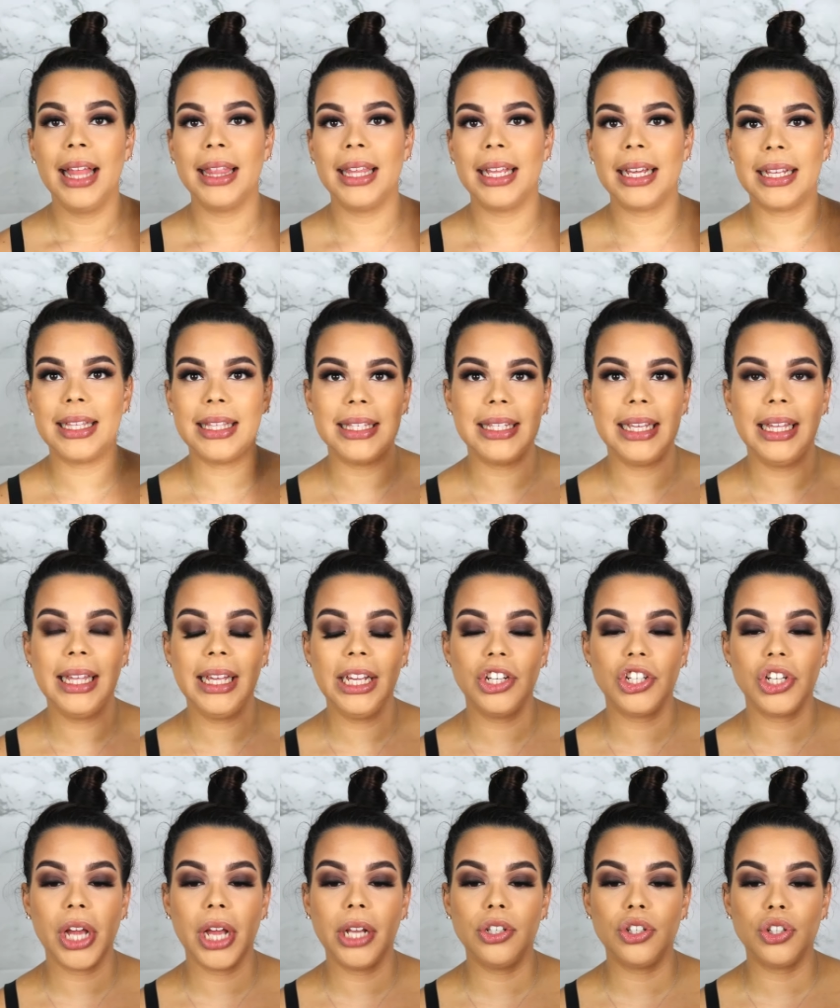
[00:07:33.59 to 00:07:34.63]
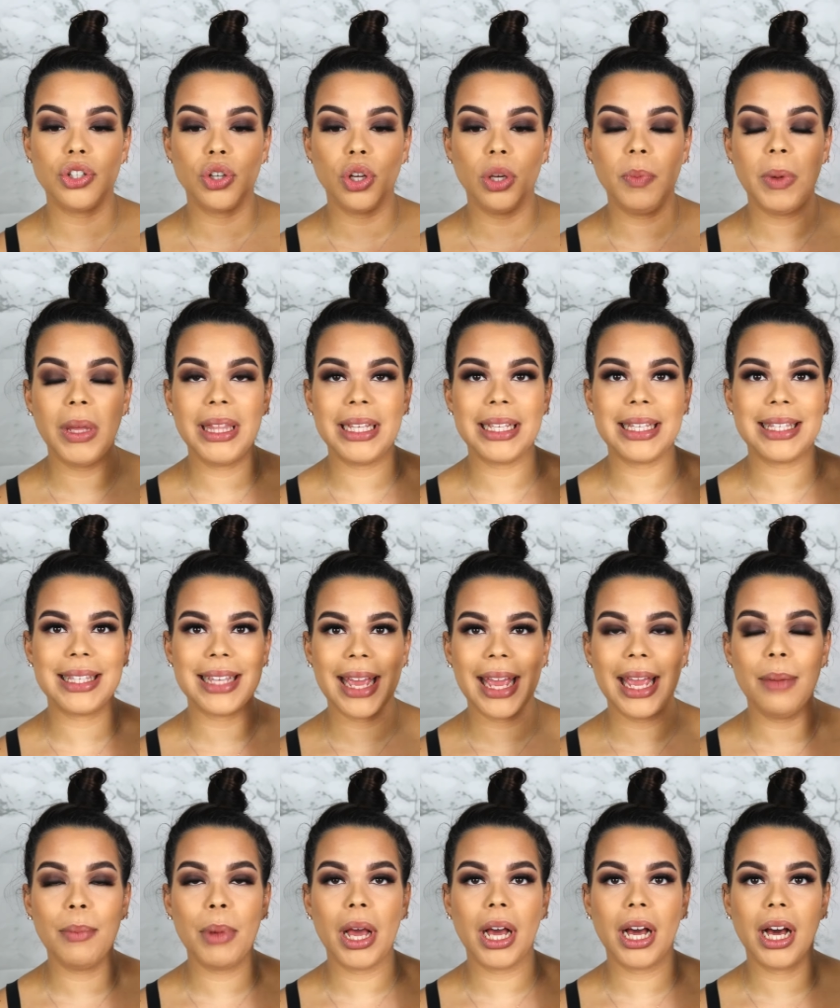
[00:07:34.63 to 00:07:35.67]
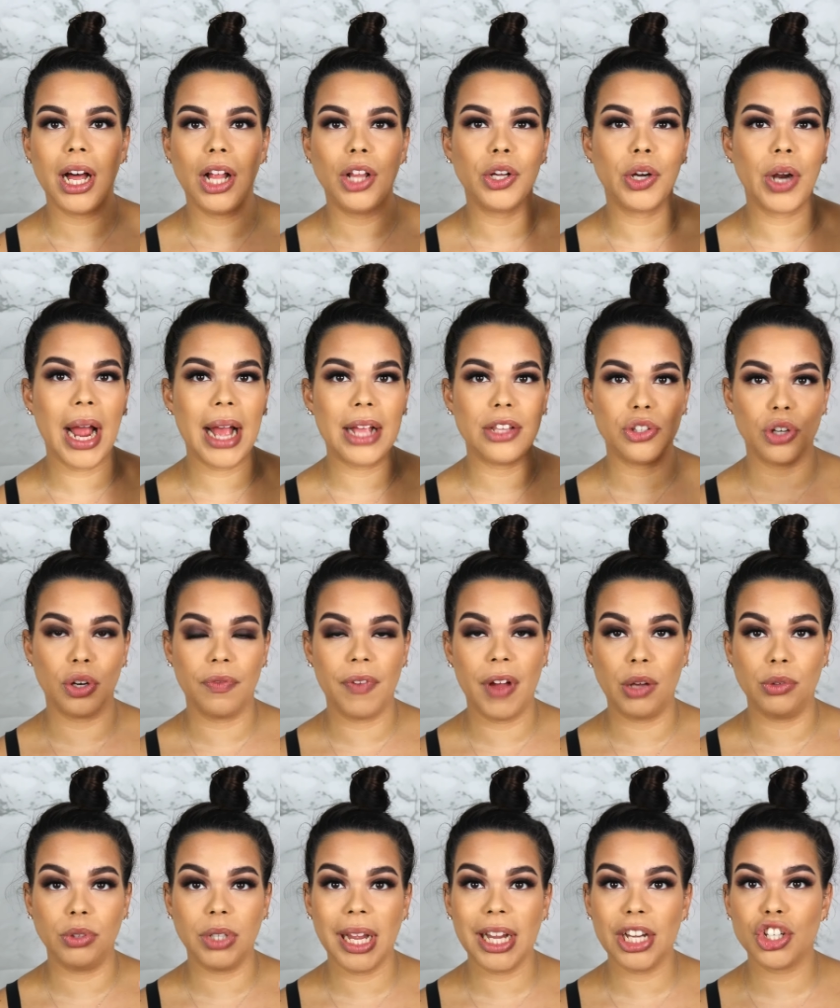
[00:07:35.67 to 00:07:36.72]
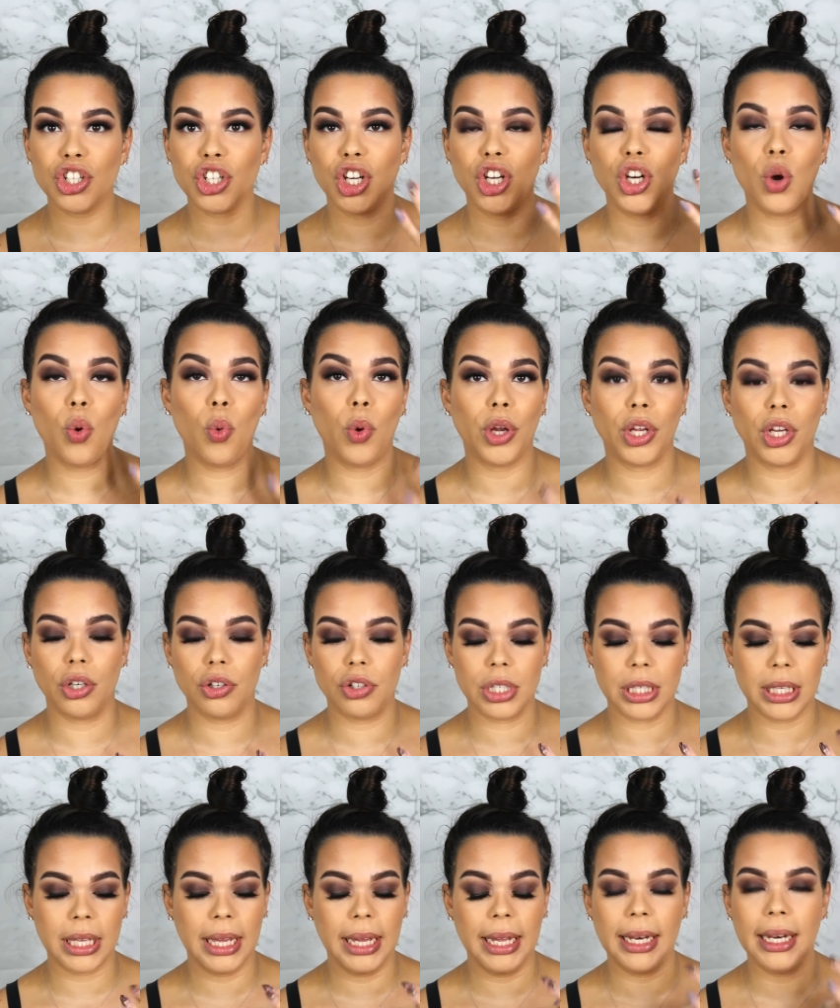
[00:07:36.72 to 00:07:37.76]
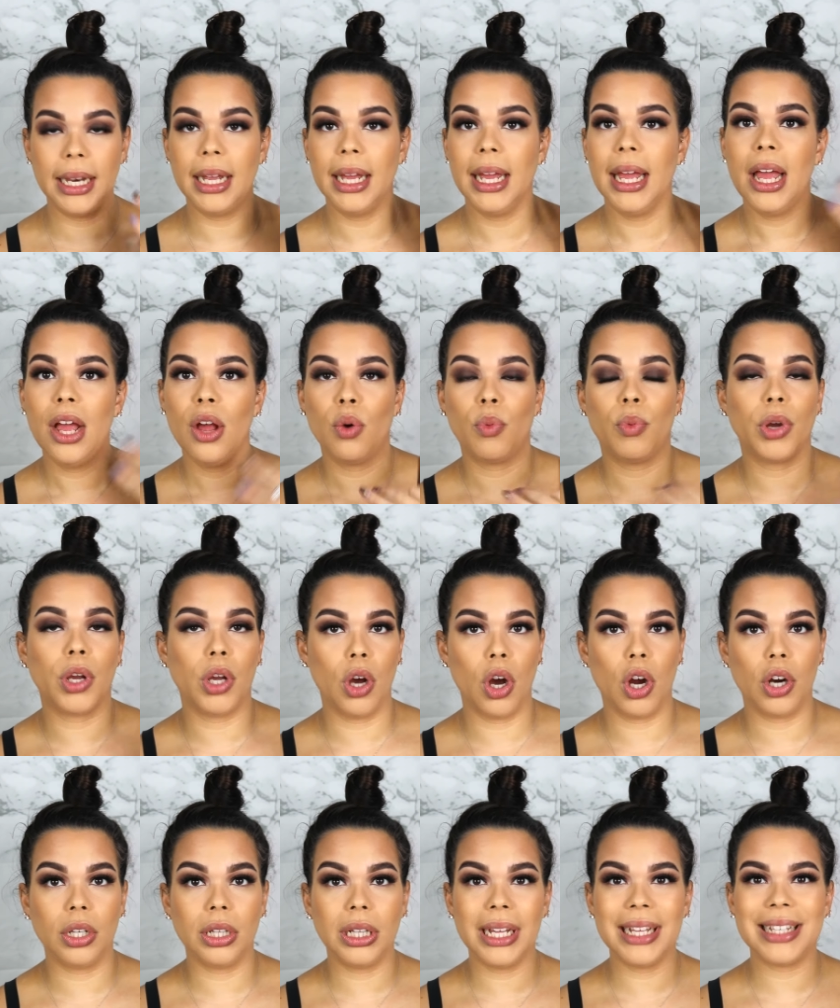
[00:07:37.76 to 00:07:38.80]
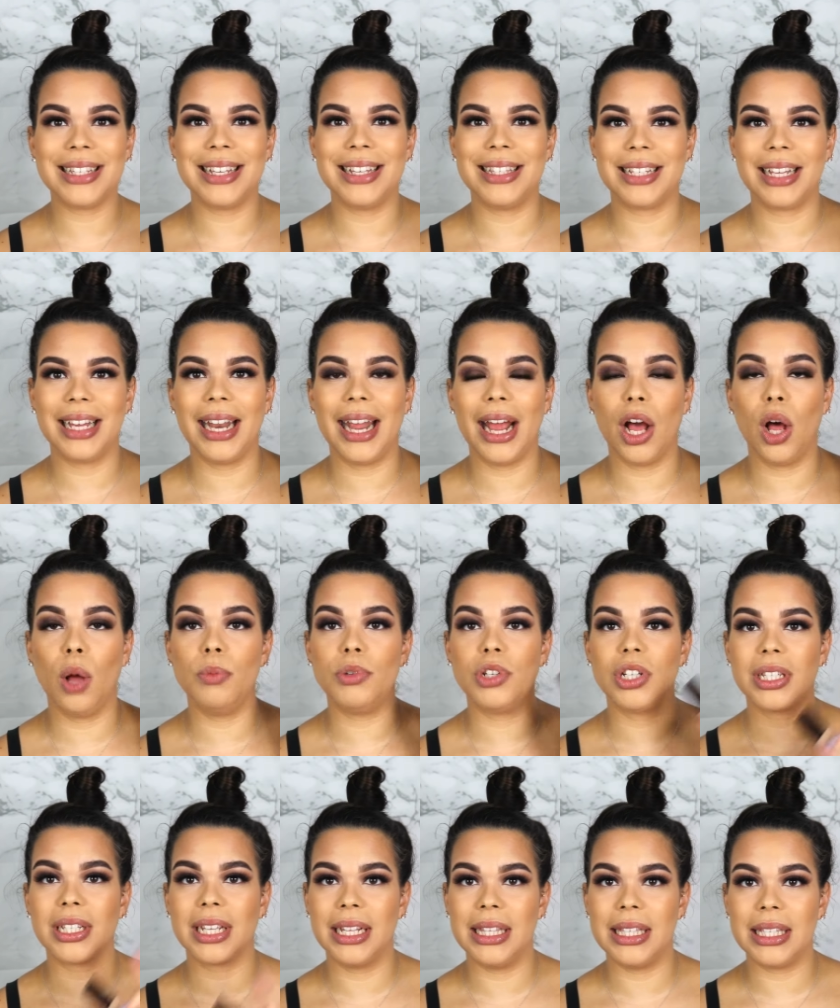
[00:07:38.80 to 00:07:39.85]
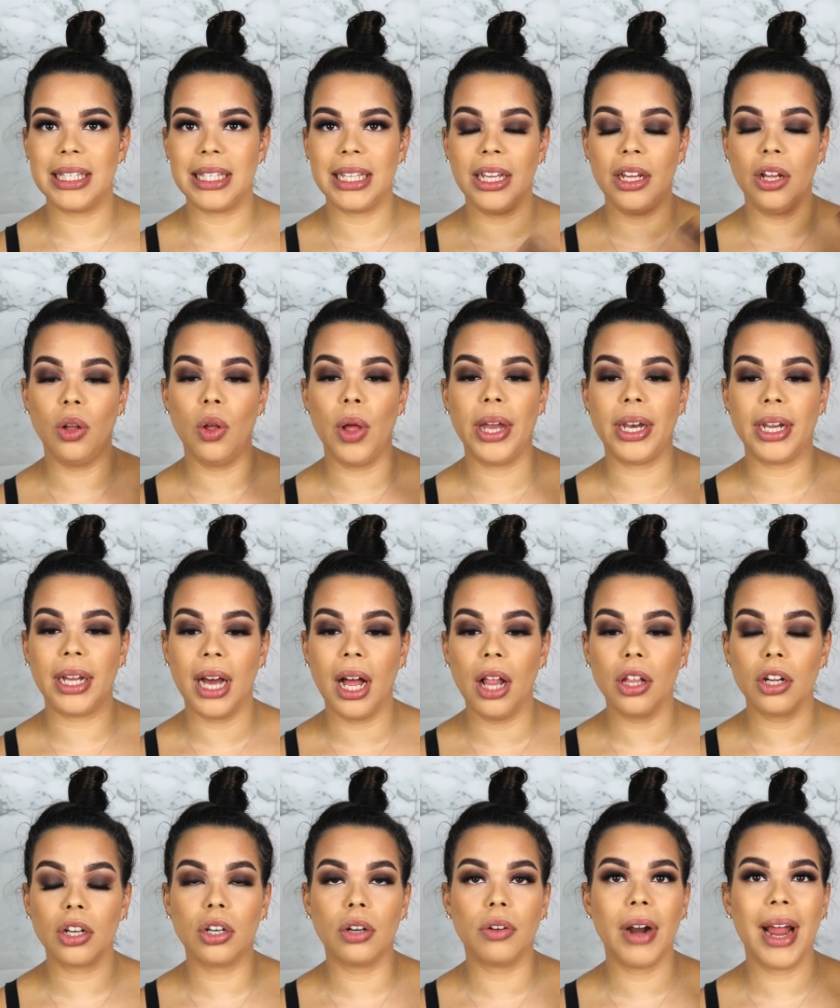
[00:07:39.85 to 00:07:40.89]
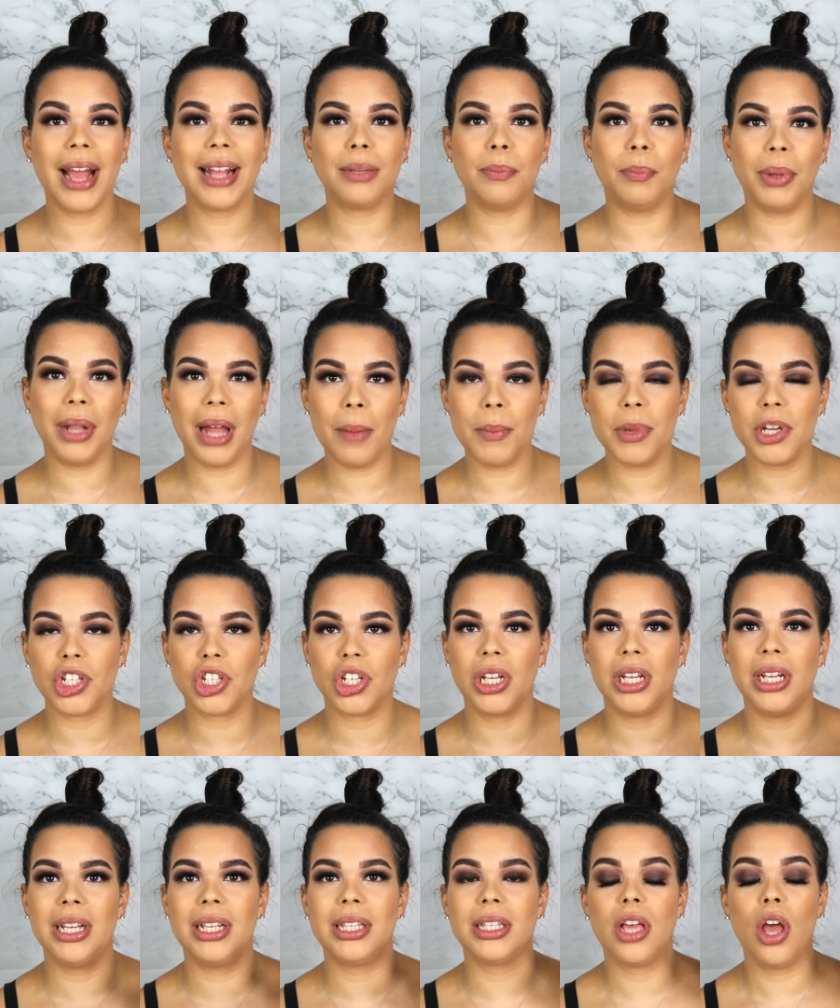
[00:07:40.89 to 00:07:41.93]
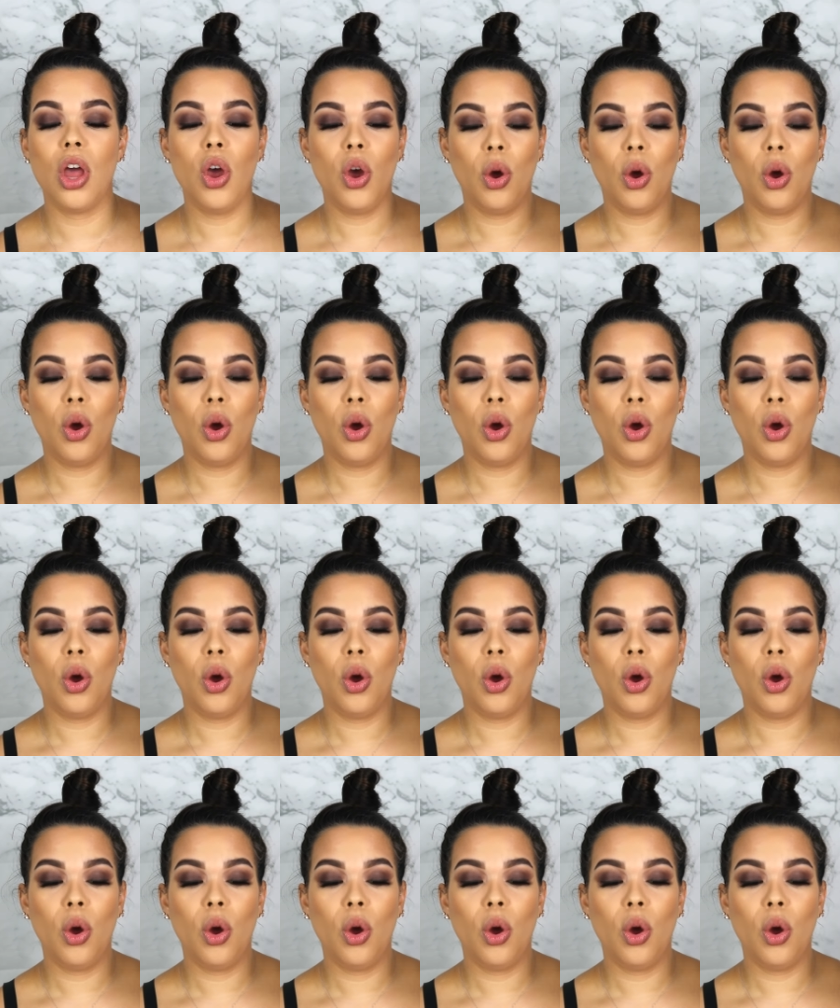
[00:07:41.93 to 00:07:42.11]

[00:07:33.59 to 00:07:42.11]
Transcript: The concealing shade should be the same color as your foundation or your skin. Regardless, it's gonna help just conceal and color correct blemishes,